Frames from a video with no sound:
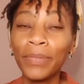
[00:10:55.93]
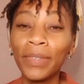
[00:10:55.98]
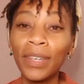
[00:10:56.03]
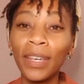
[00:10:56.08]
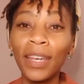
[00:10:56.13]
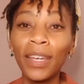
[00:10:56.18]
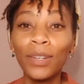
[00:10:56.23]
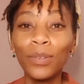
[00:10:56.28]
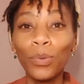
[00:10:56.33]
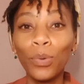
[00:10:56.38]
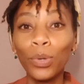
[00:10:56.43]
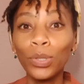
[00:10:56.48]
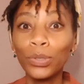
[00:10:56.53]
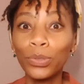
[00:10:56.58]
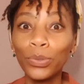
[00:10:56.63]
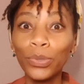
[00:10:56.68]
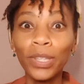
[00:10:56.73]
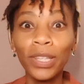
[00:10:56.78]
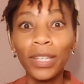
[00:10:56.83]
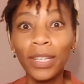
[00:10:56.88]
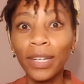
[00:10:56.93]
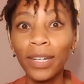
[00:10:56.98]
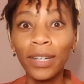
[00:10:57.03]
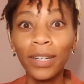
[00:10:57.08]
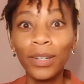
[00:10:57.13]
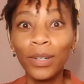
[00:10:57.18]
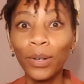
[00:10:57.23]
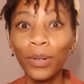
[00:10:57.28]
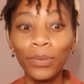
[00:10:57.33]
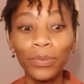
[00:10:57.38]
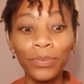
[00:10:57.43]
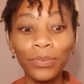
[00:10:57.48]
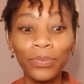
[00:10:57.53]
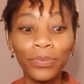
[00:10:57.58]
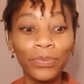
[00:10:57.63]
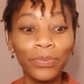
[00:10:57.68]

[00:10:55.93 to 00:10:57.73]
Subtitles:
and what do you think of